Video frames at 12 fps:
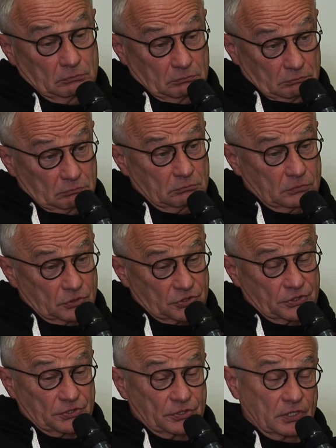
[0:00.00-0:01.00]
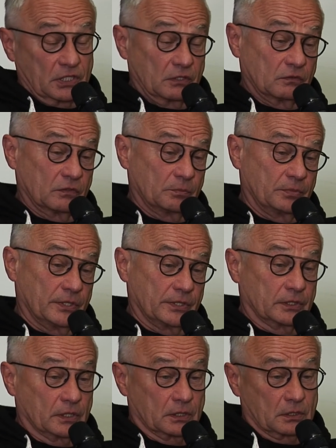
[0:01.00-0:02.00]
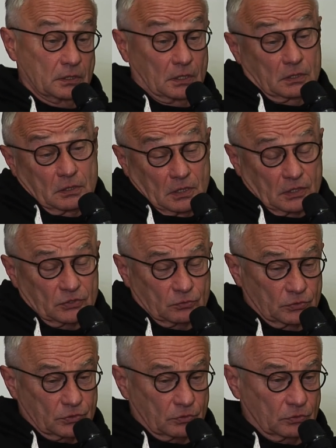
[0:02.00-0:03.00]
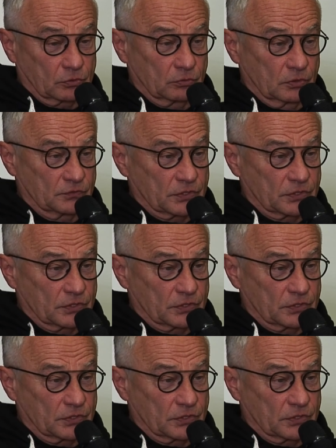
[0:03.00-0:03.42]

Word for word: the right bank uh, and uh, the left bank.